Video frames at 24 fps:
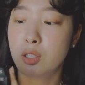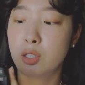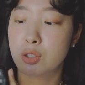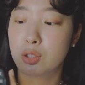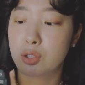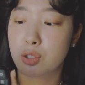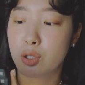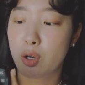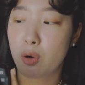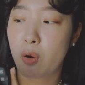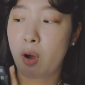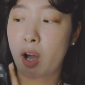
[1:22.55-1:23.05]

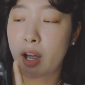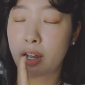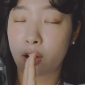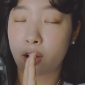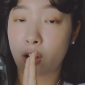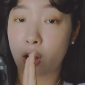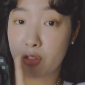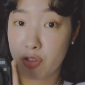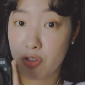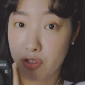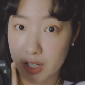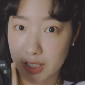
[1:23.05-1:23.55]
So I
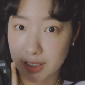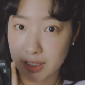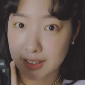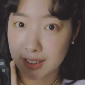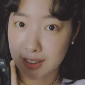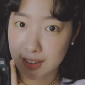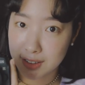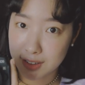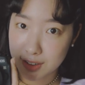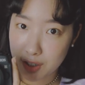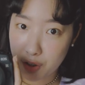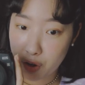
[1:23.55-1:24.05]
got this
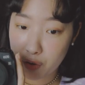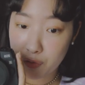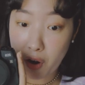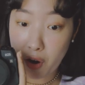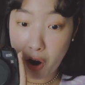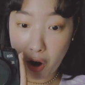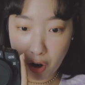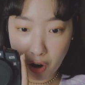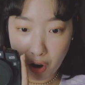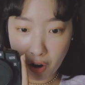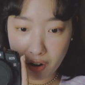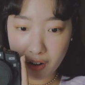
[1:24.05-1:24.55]
instead of
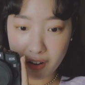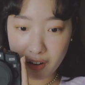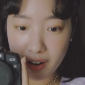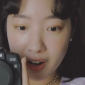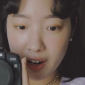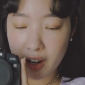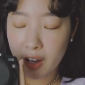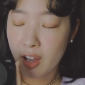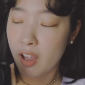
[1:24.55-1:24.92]
R